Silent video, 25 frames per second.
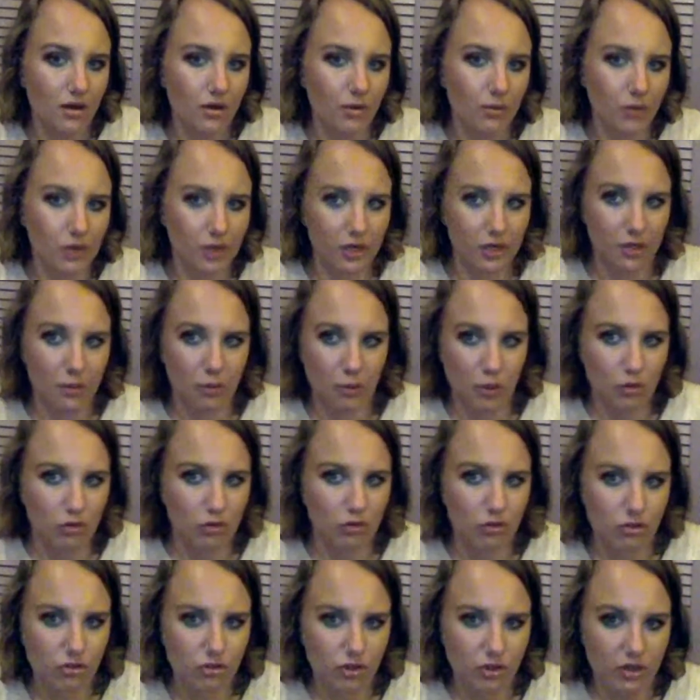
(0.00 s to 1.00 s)
why not come out
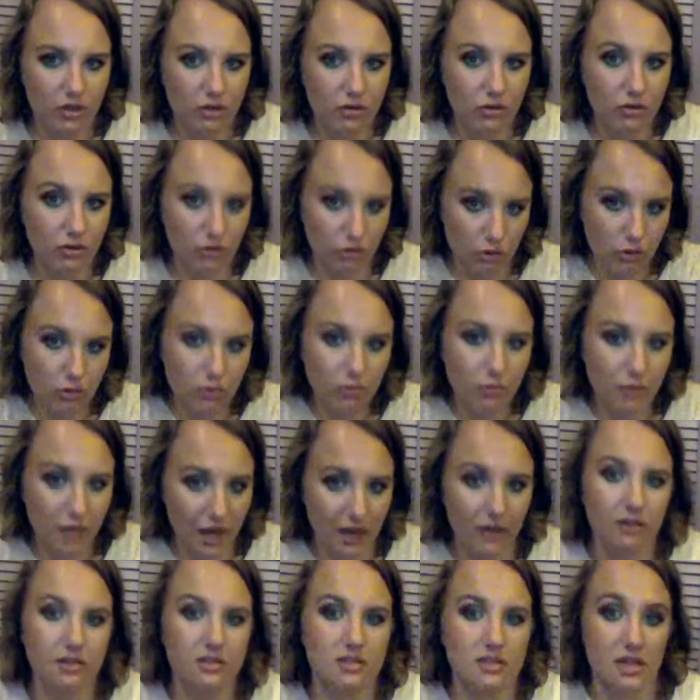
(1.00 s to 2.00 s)
with 2
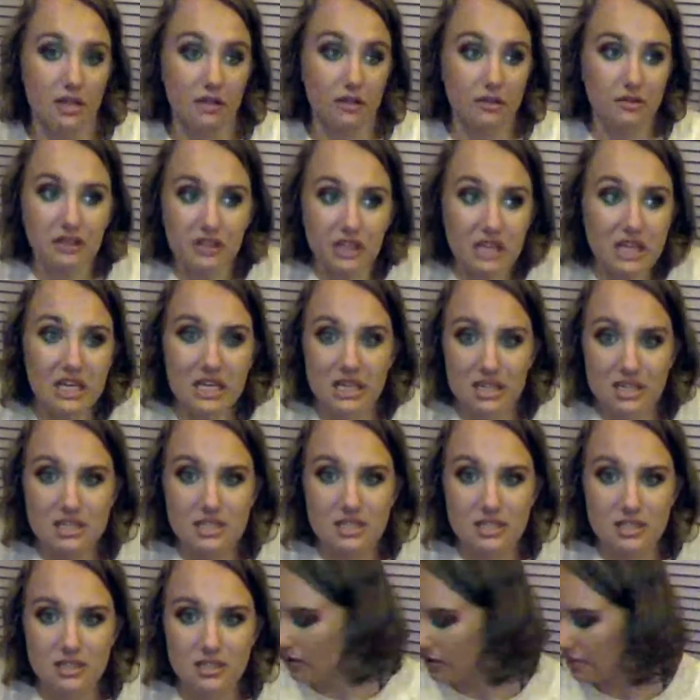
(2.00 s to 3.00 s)
palettes at
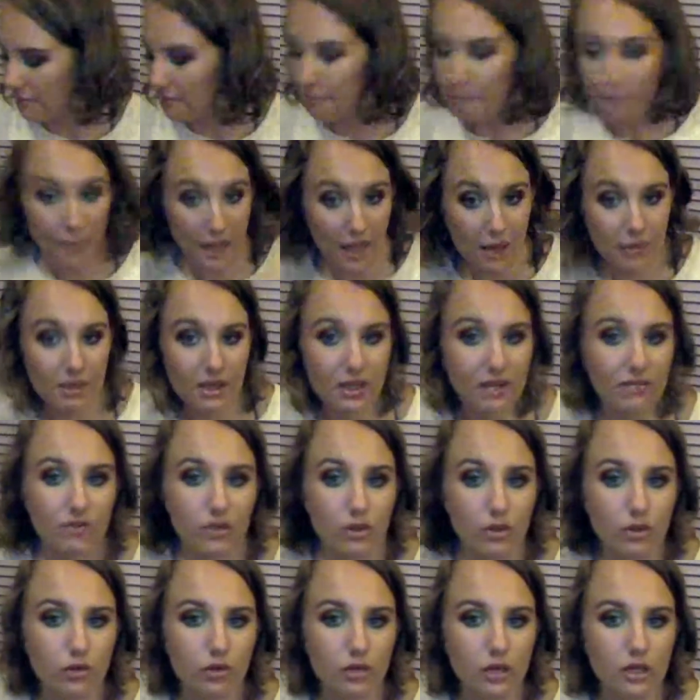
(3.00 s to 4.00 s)
least, maybe
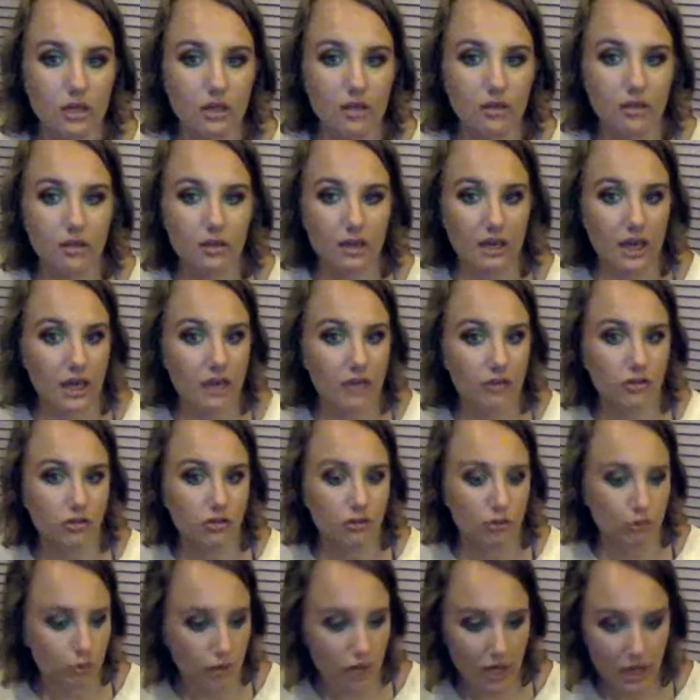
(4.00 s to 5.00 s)
even 3 to cater
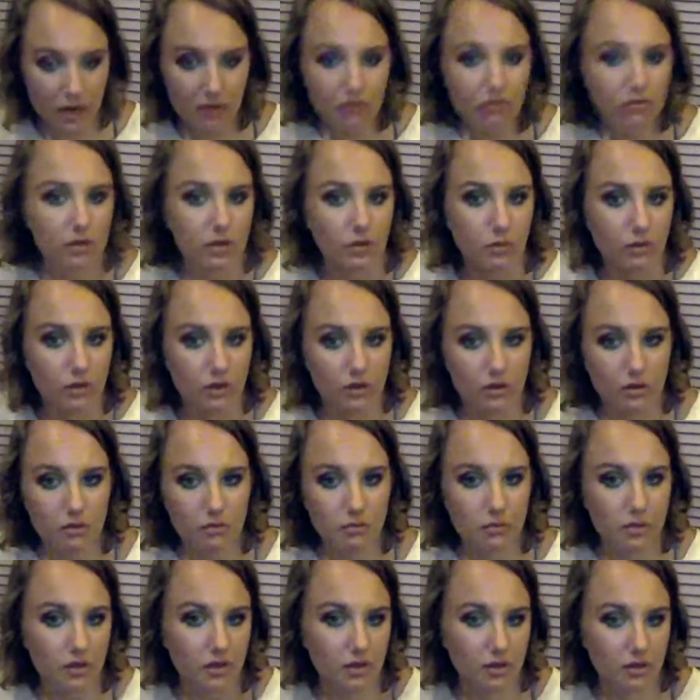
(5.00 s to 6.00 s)
to
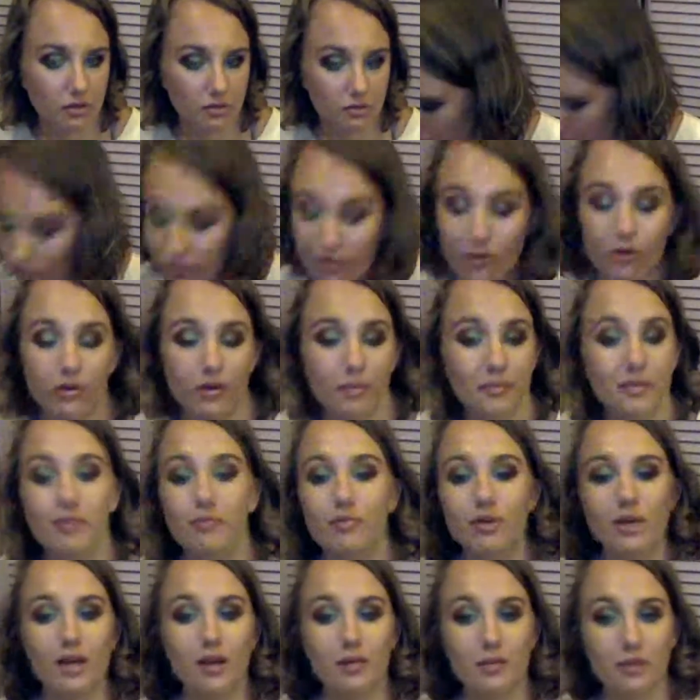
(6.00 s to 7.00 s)
everyone. But don't let me
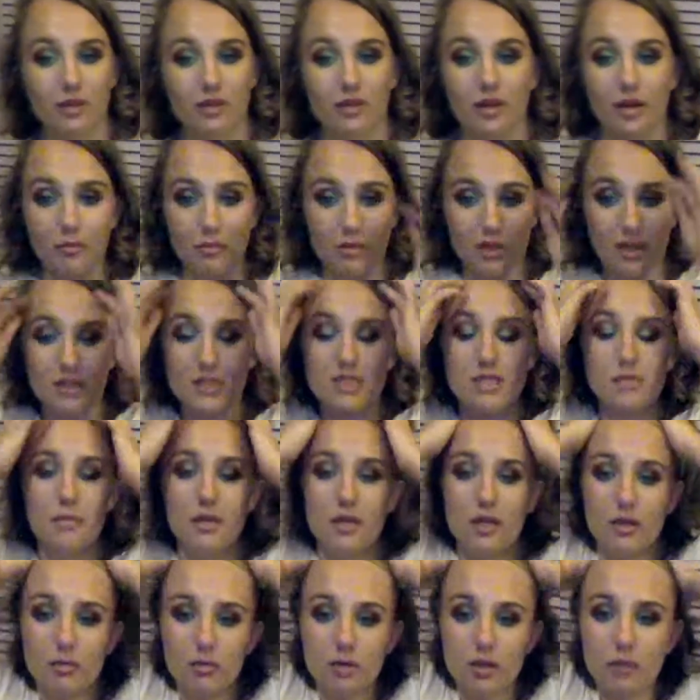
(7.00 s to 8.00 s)
rant about that because
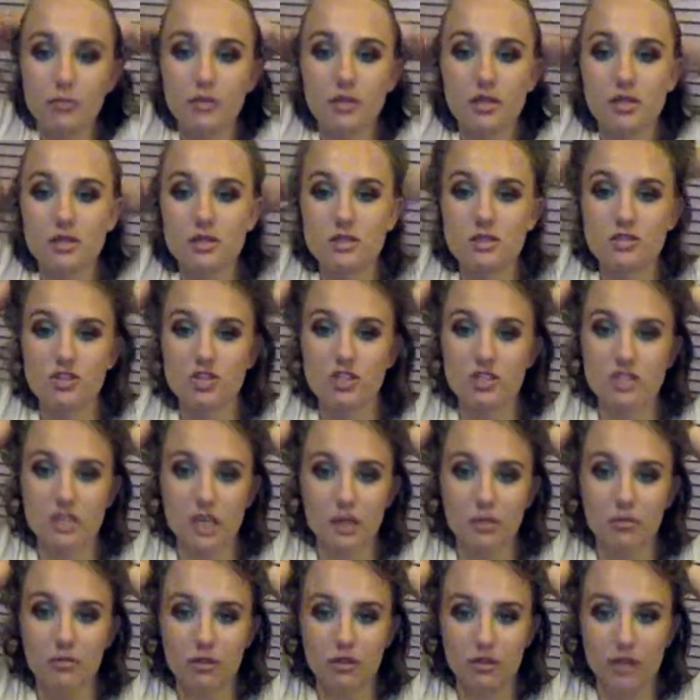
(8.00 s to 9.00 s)
makeup companies just
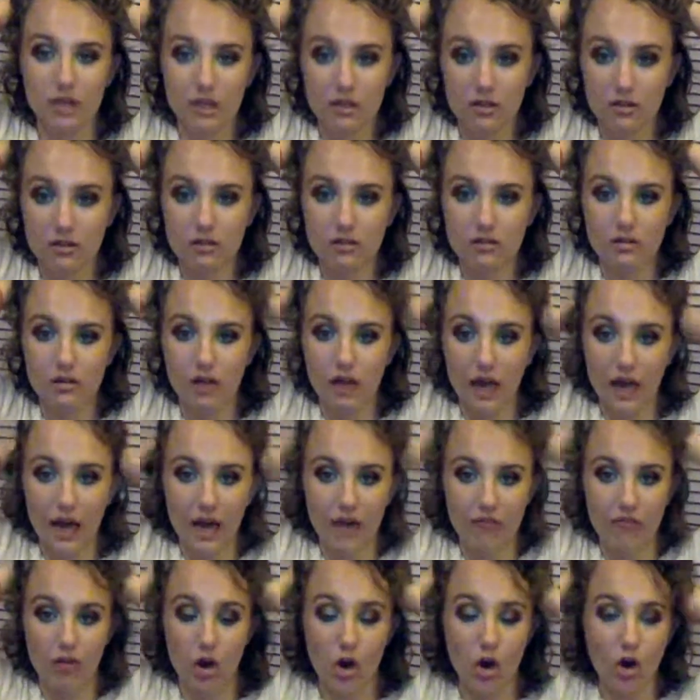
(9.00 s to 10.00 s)
seem to like
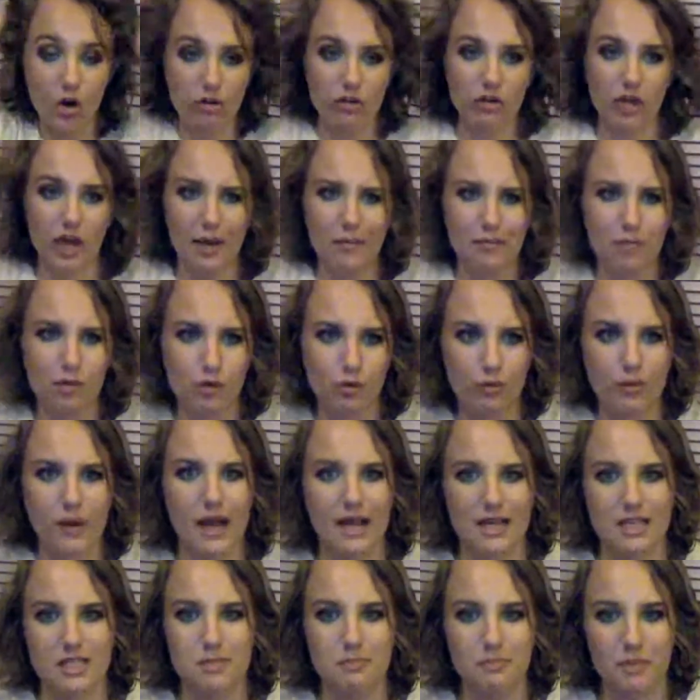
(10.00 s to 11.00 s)
have a hard time
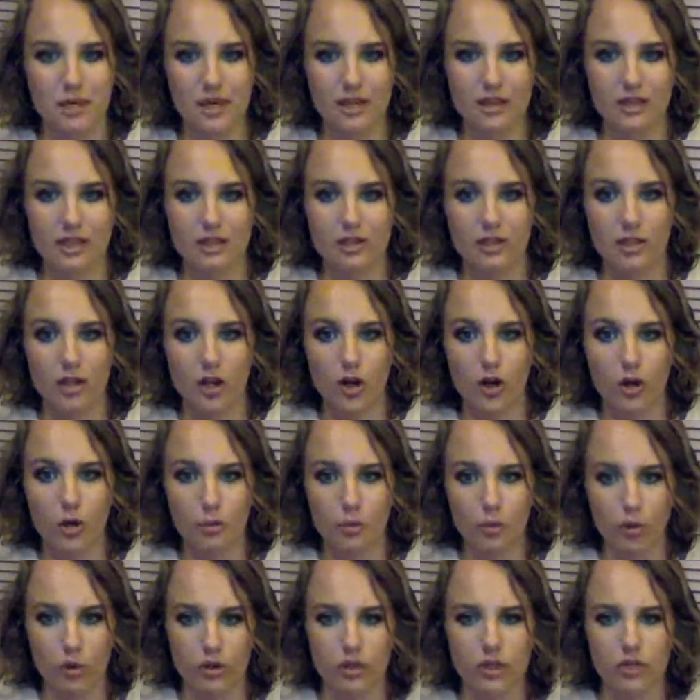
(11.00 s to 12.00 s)
grasping that they are
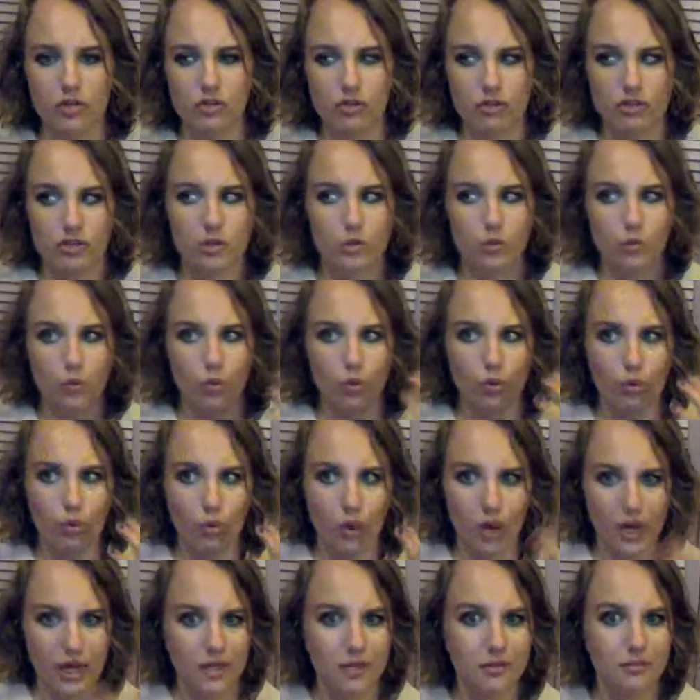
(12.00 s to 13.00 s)
more than just
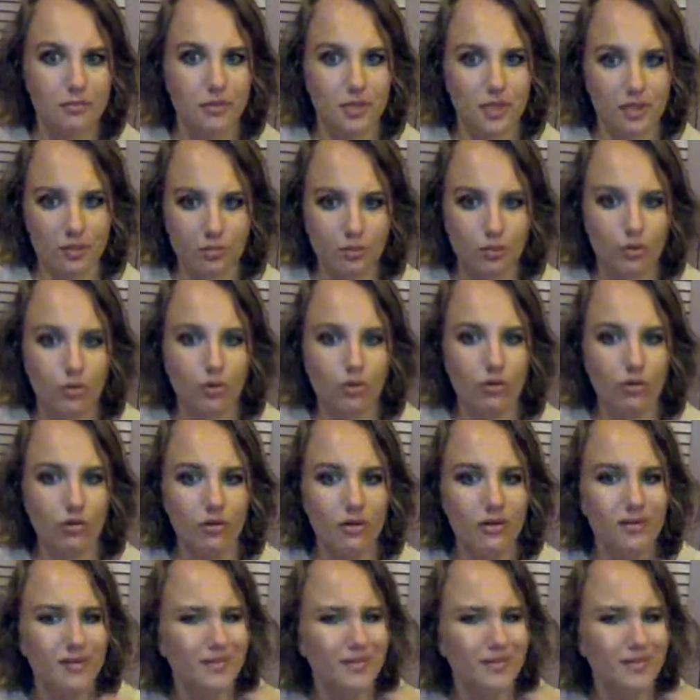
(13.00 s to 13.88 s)
white people